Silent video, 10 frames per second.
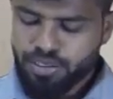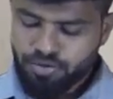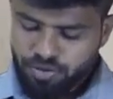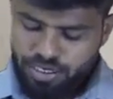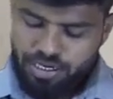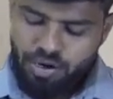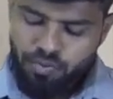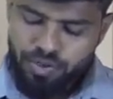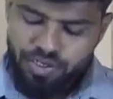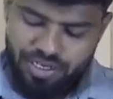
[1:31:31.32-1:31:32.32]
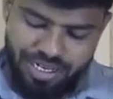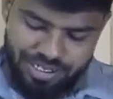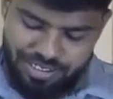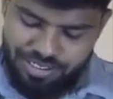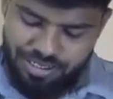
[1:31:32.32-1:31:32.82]
Okay, now we need to
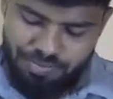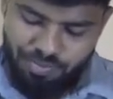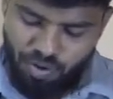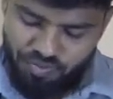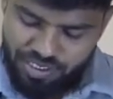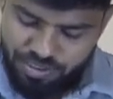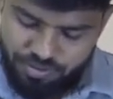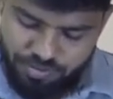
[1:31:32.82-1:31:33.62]
calculate the profit.